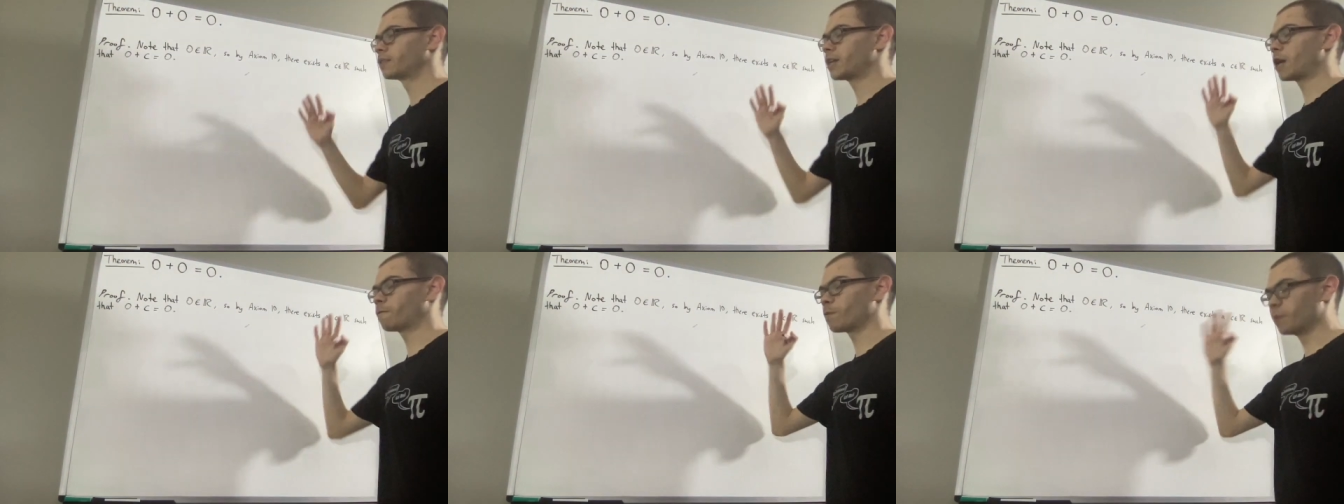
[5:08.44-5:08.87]

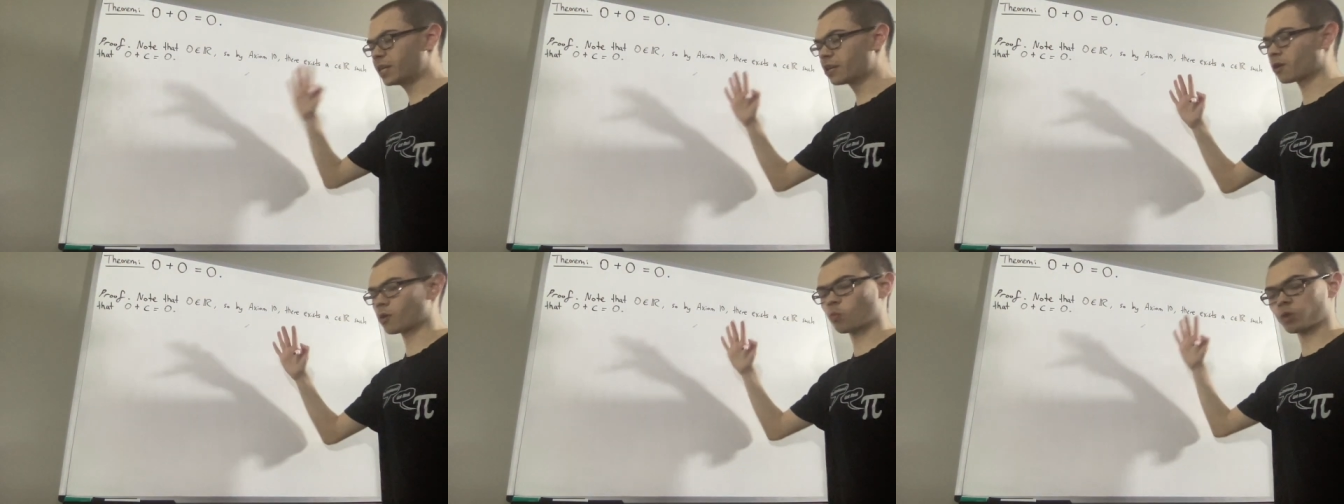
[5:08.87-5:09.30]
Now from
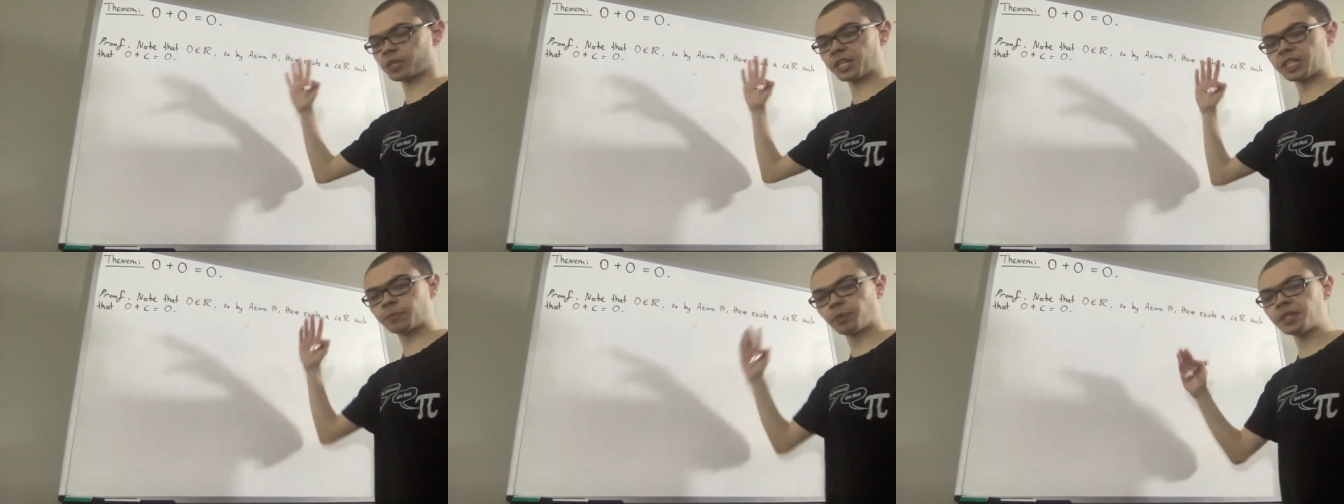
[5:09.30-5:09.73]
here, we're going
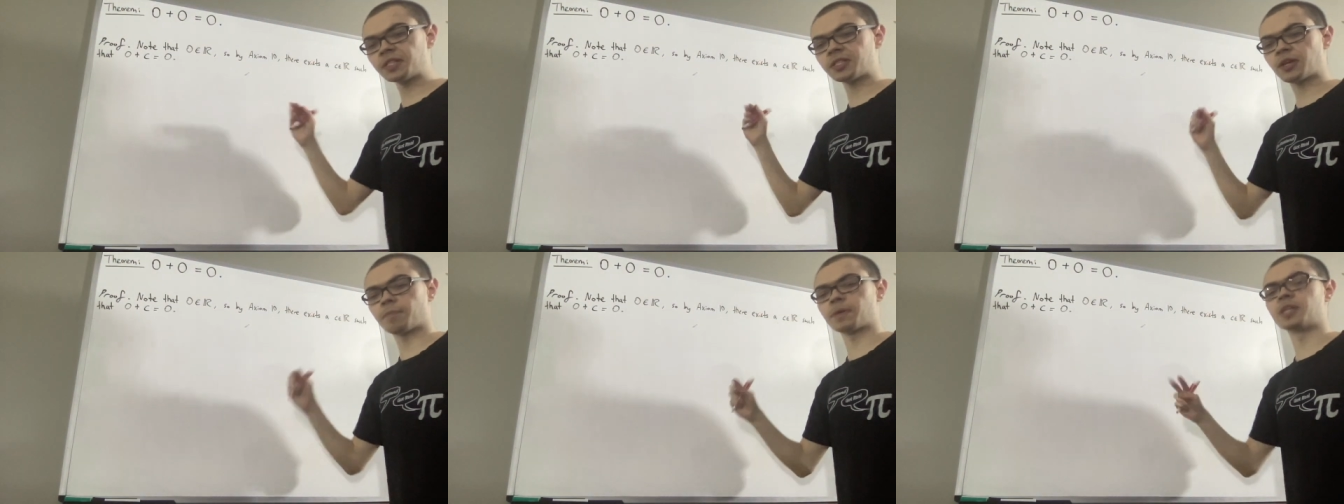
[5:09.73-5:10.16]
to split
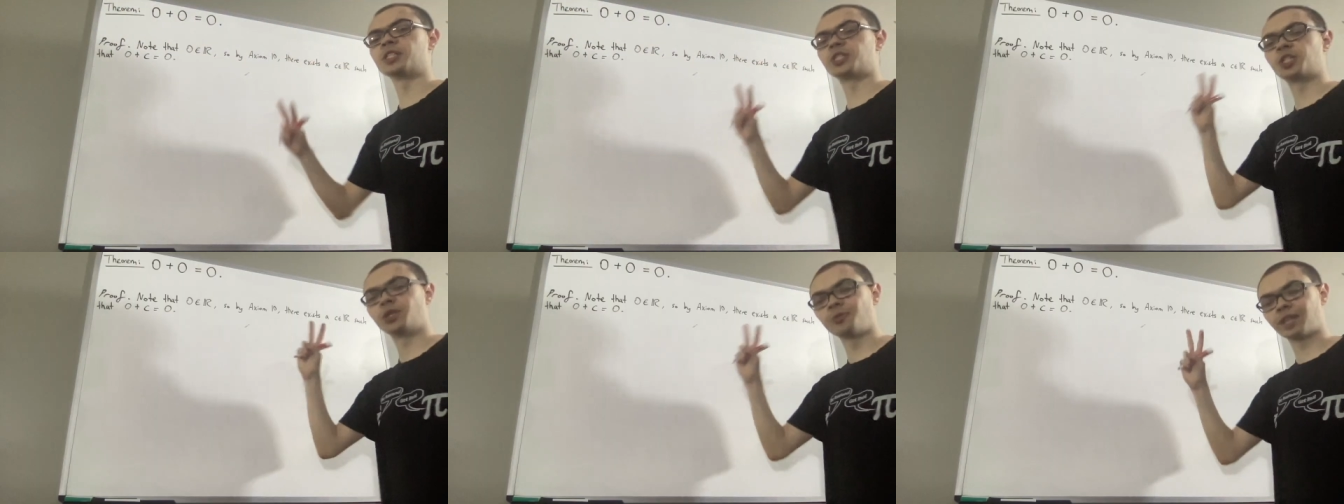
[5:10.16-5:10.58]
this up into
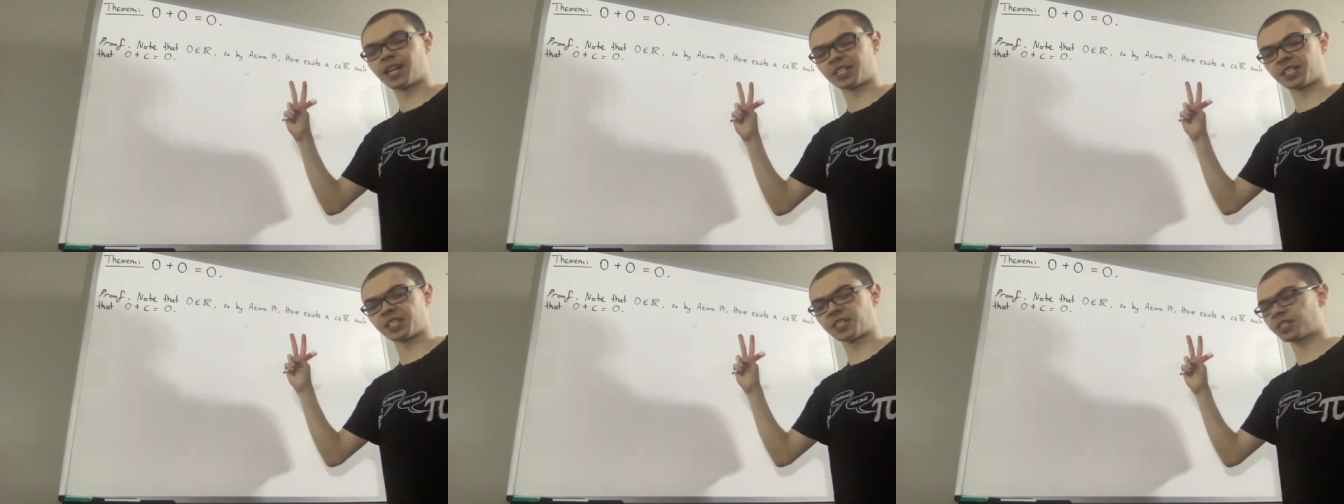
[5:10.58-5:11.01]
two
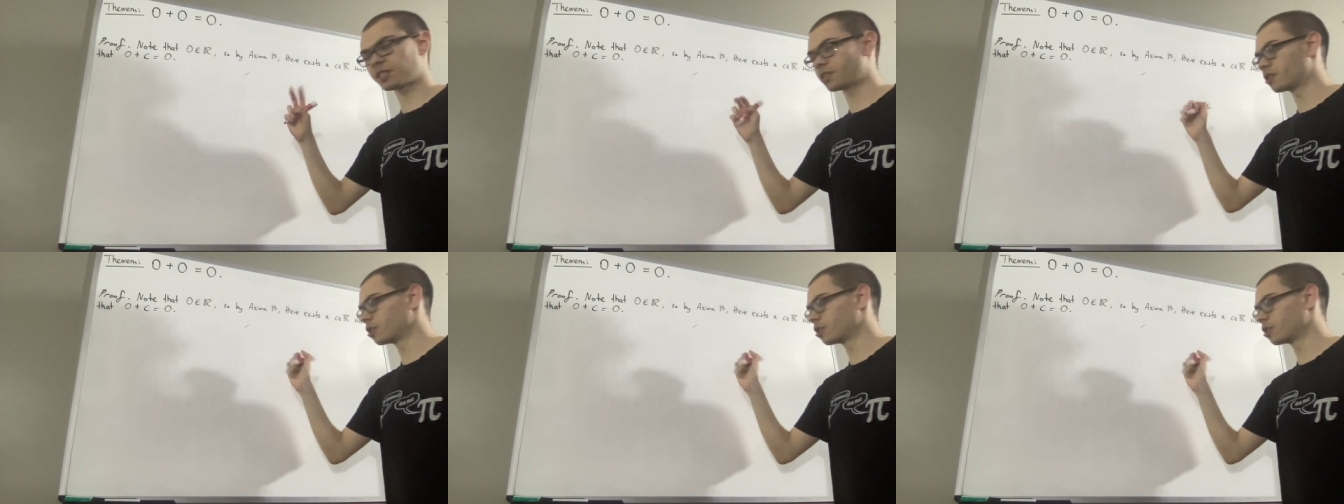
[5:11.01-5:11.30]
cases.